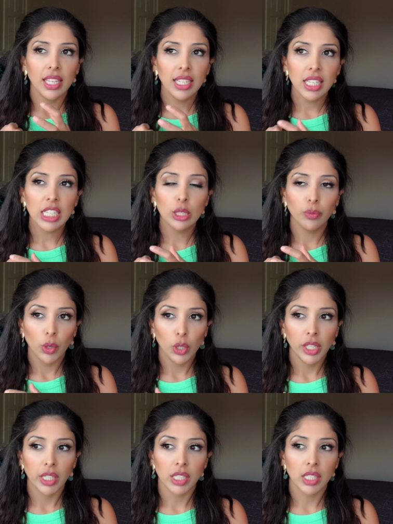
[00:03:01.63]
This
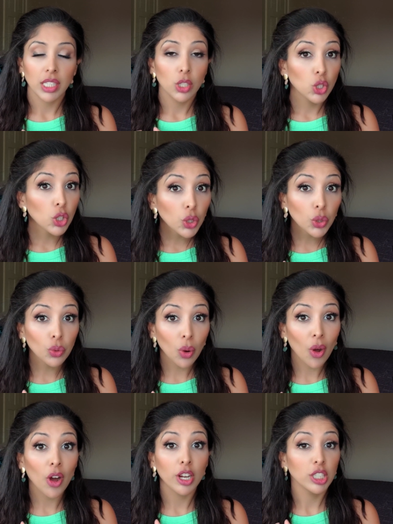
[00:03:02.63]
exfoliant is too
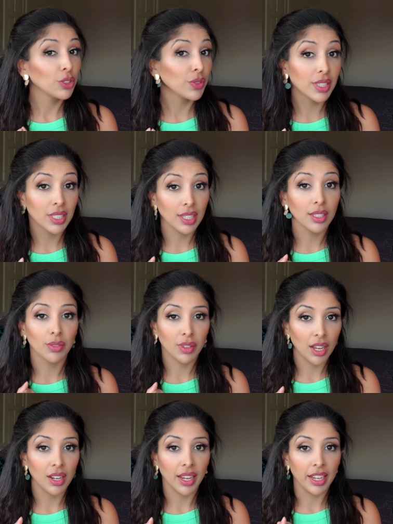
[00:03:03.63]
harsh for skin of
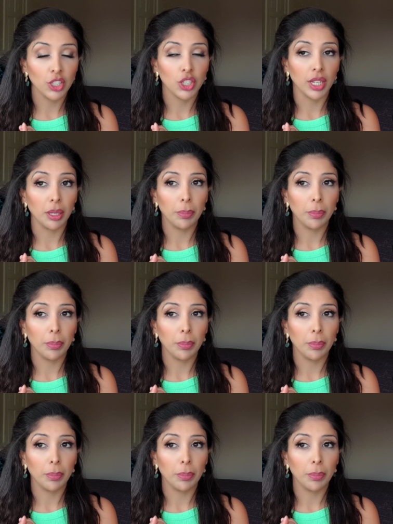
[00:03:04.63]
color actually